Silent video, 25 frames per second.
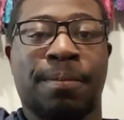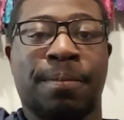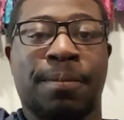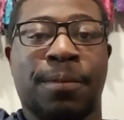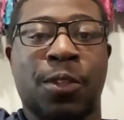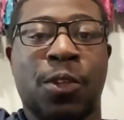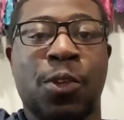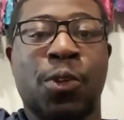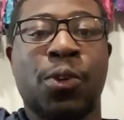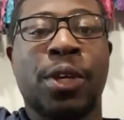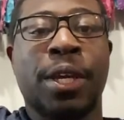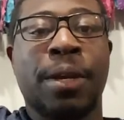
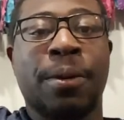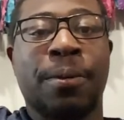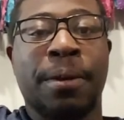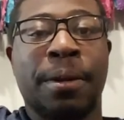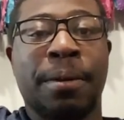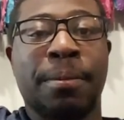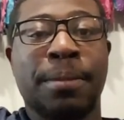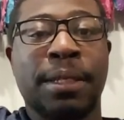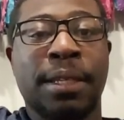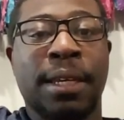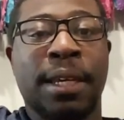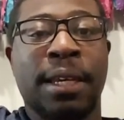Do you get what
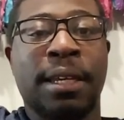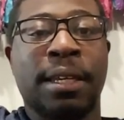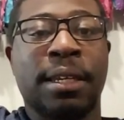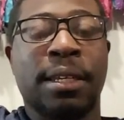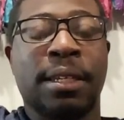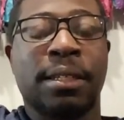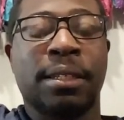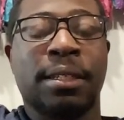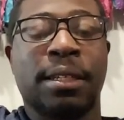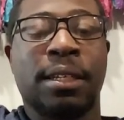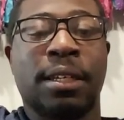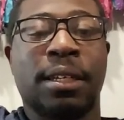I'm
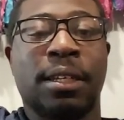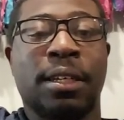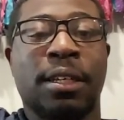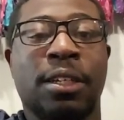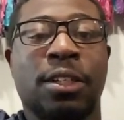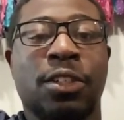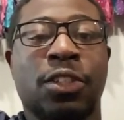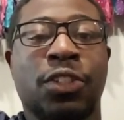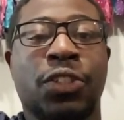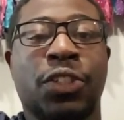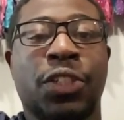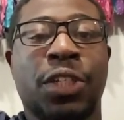saying?
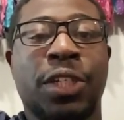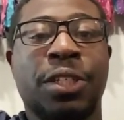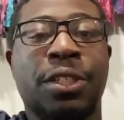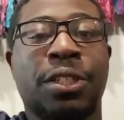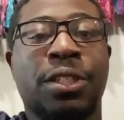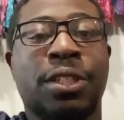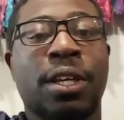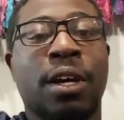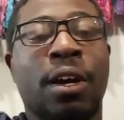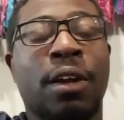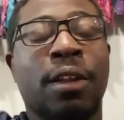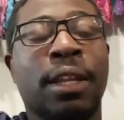She
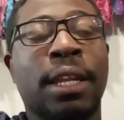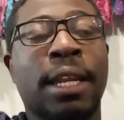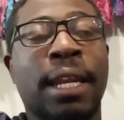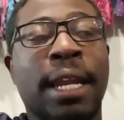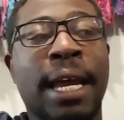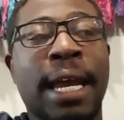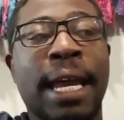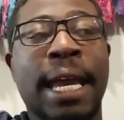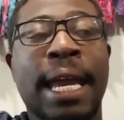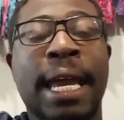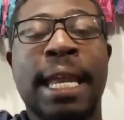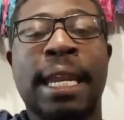saw that
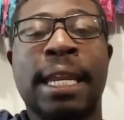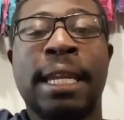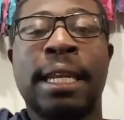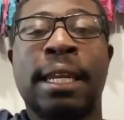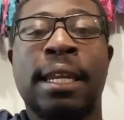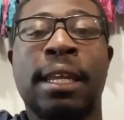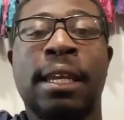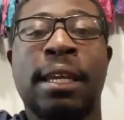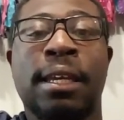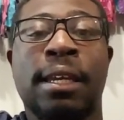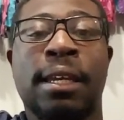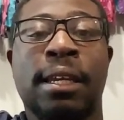I had a
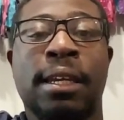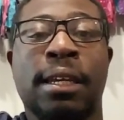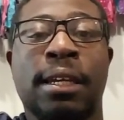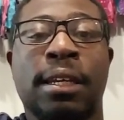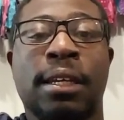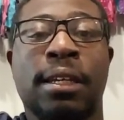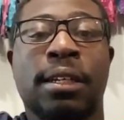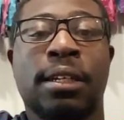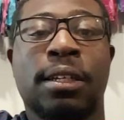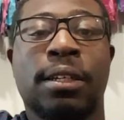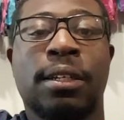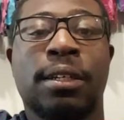need.
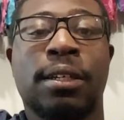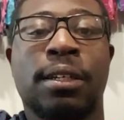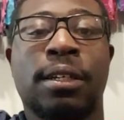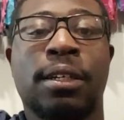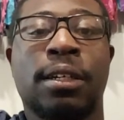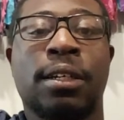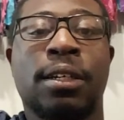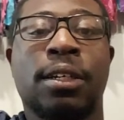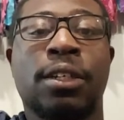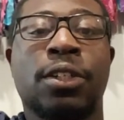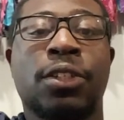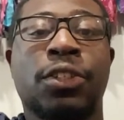
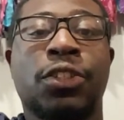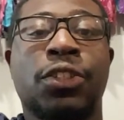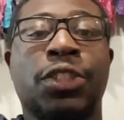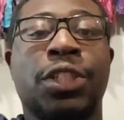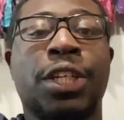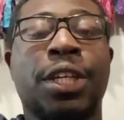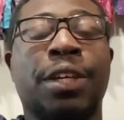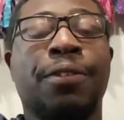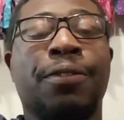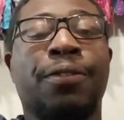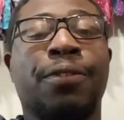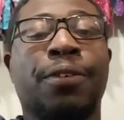
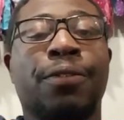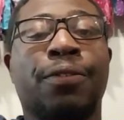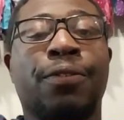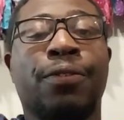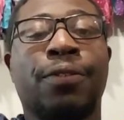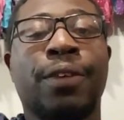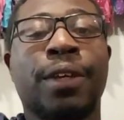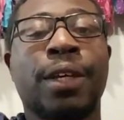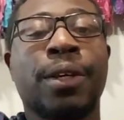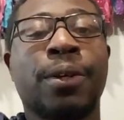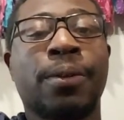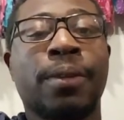She
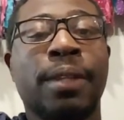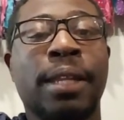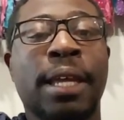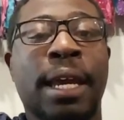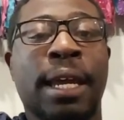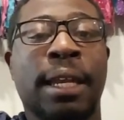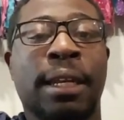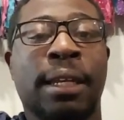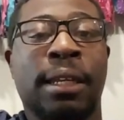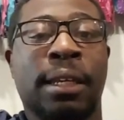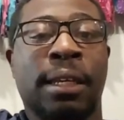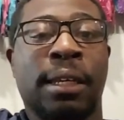fulfilled
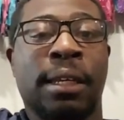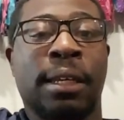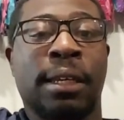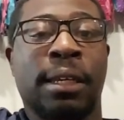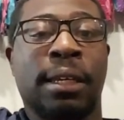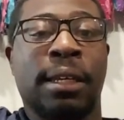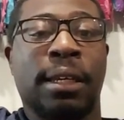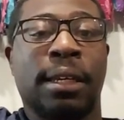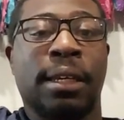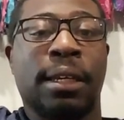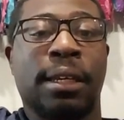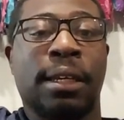that
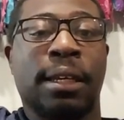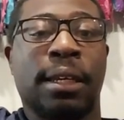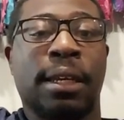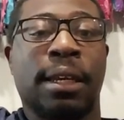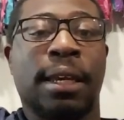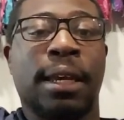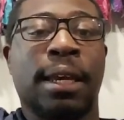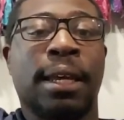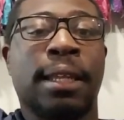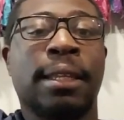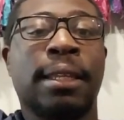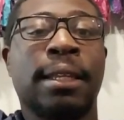need.
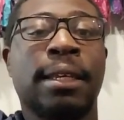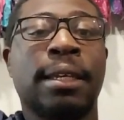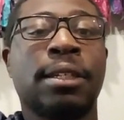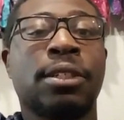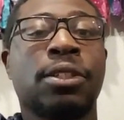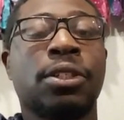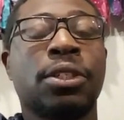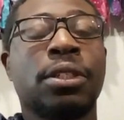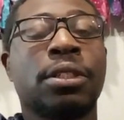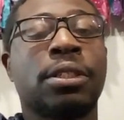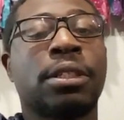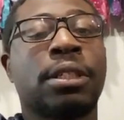And then
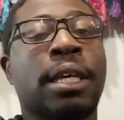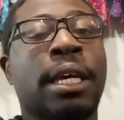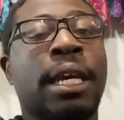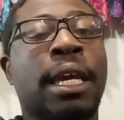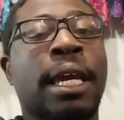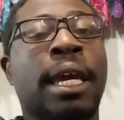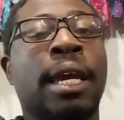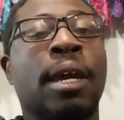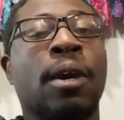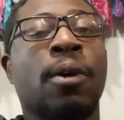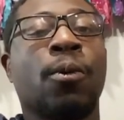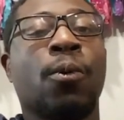she
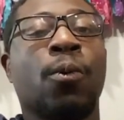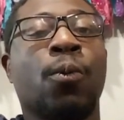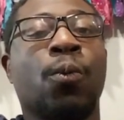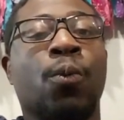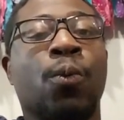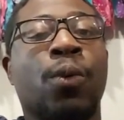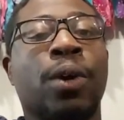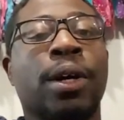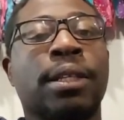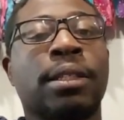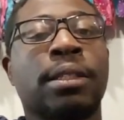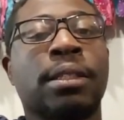said,
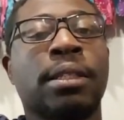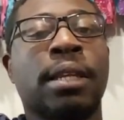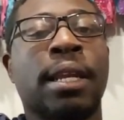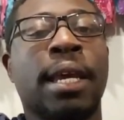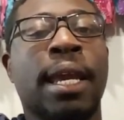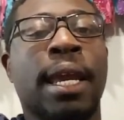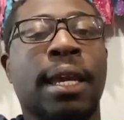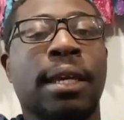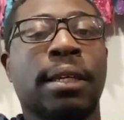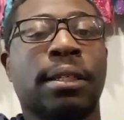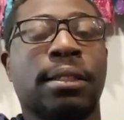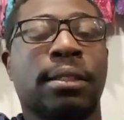what's
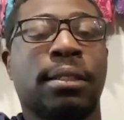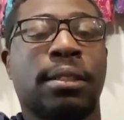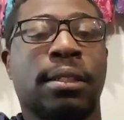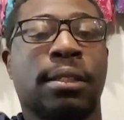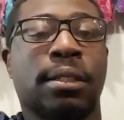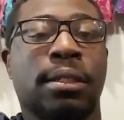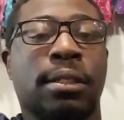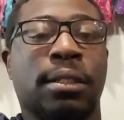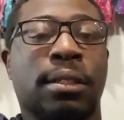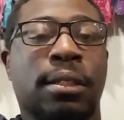next?